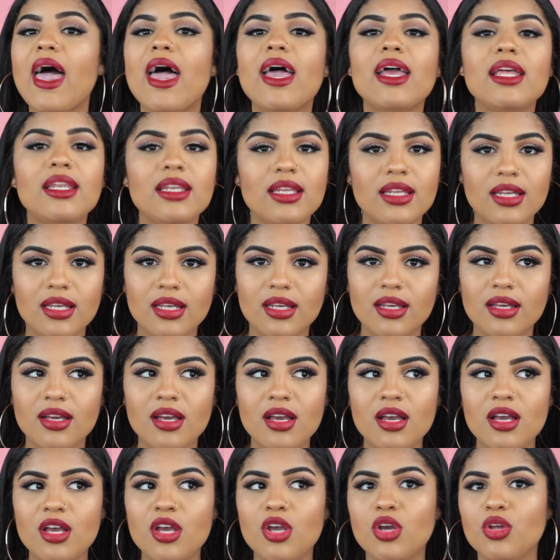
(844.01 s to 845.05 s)

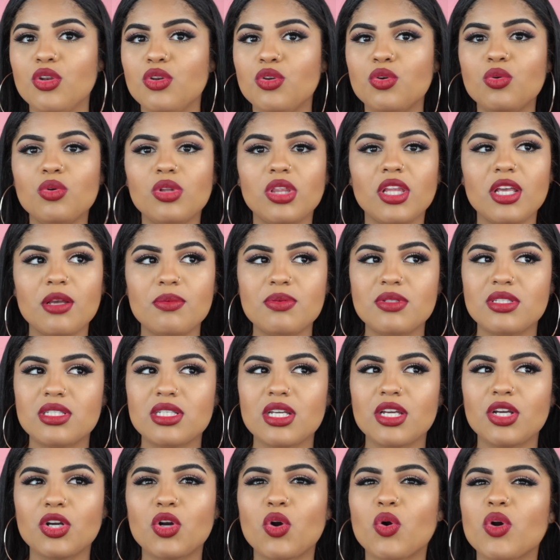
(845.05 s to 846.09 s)
any nude
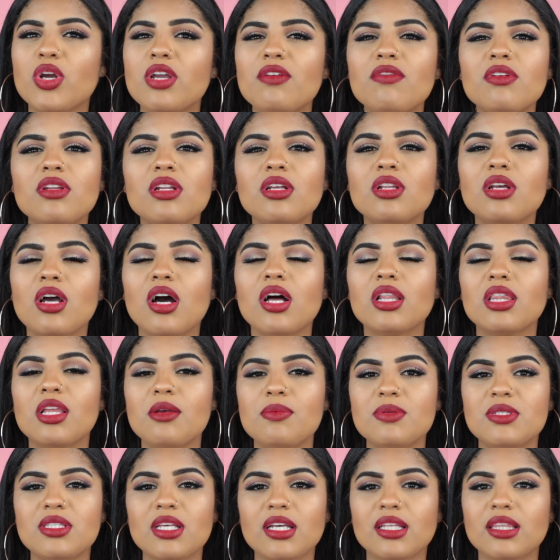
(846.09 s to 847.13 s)
lipstick, or even a
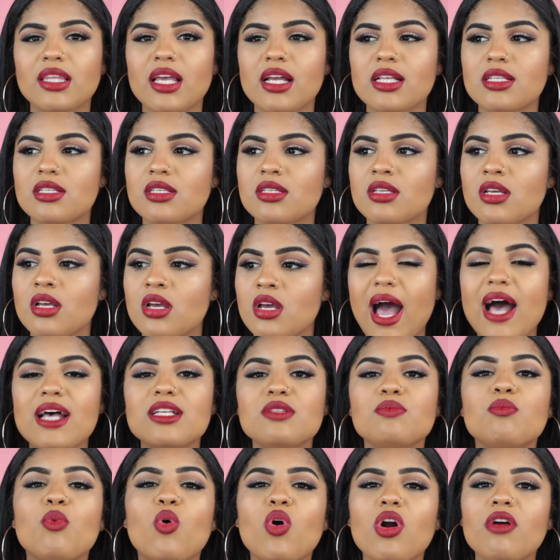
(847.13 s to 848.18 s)
lipstick that
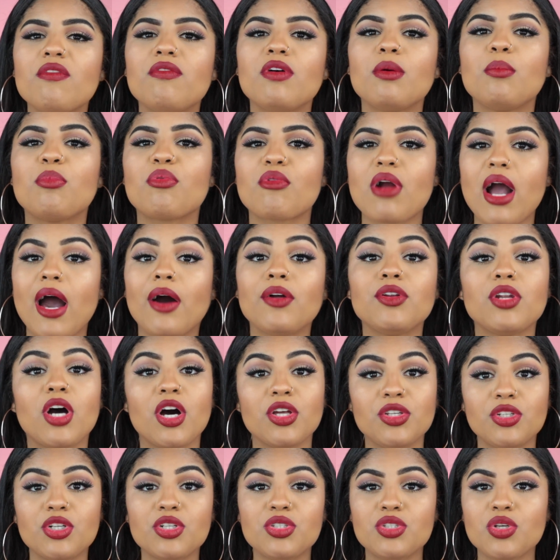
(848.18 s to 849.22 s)
has more of a brown
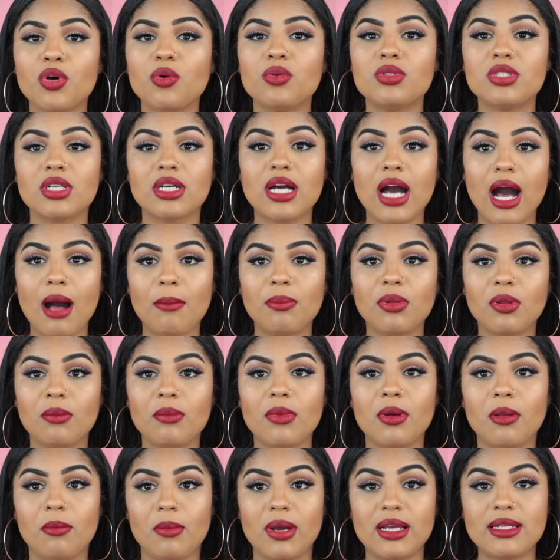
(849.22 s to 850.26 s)
undertone to
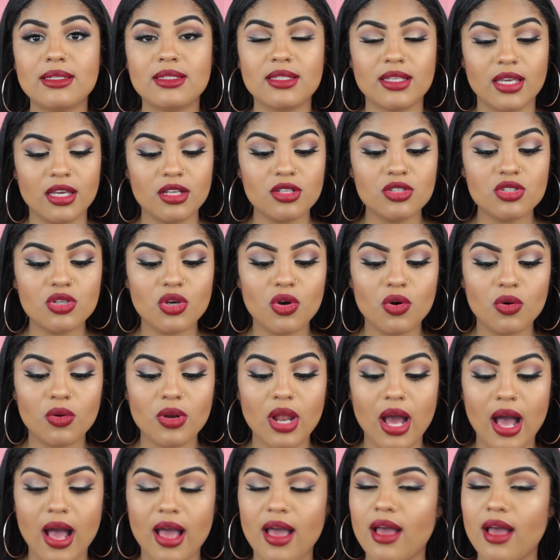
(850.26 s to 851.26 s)
complement my skin tone.